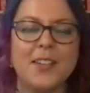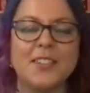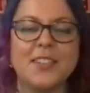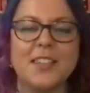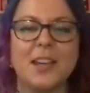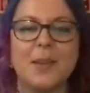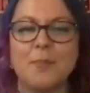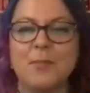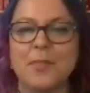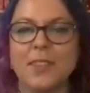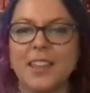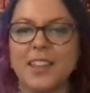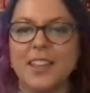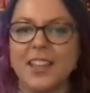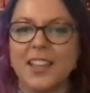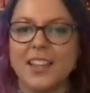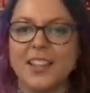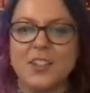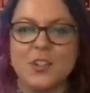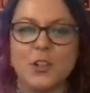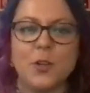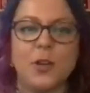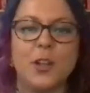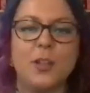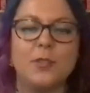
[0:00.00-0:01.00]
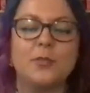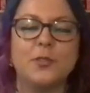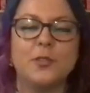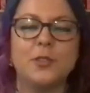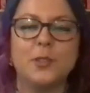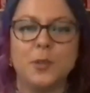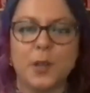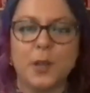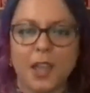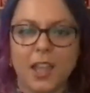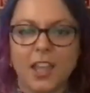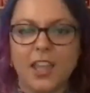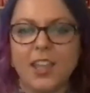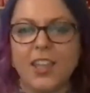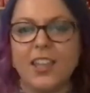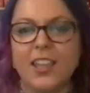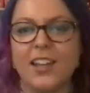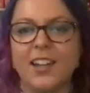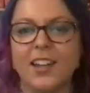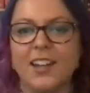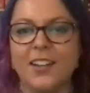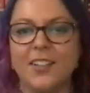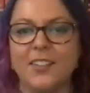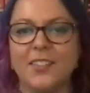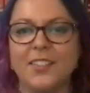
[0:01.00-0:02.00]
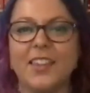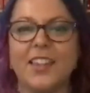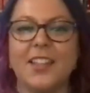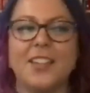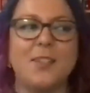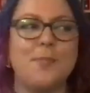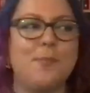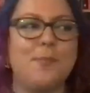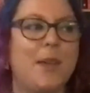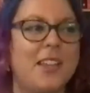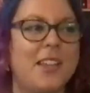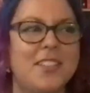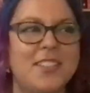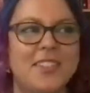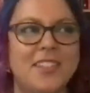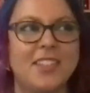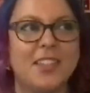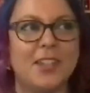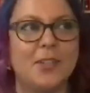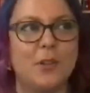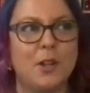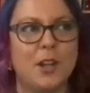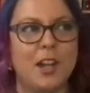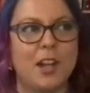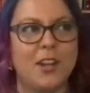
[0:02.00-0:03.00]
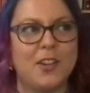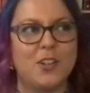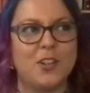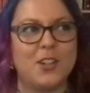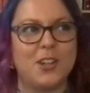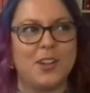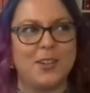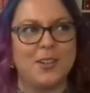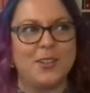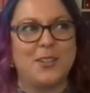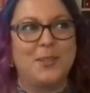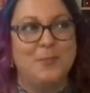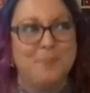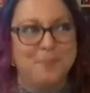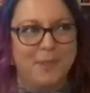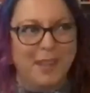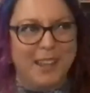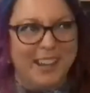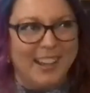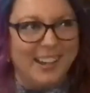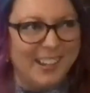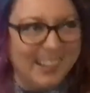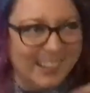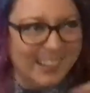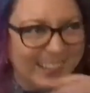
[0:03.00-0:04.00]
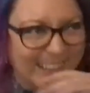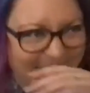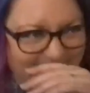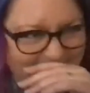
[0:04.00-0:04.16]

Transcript: something joyful, we're here. That's basically what our show is about.